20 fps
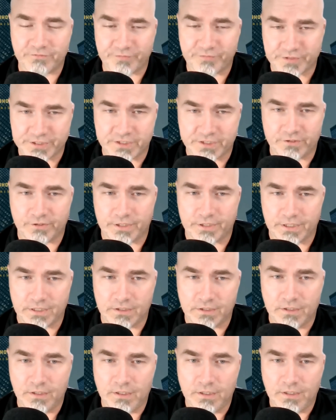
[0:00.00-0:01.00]
the
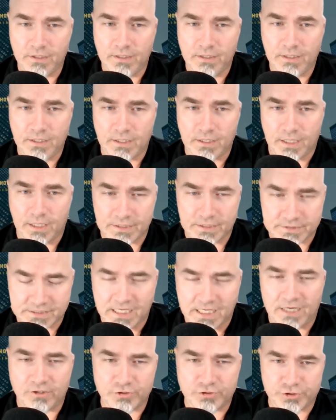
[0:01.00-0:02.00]
facility and
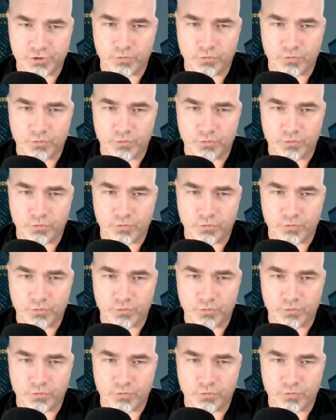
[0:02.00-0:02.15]
tells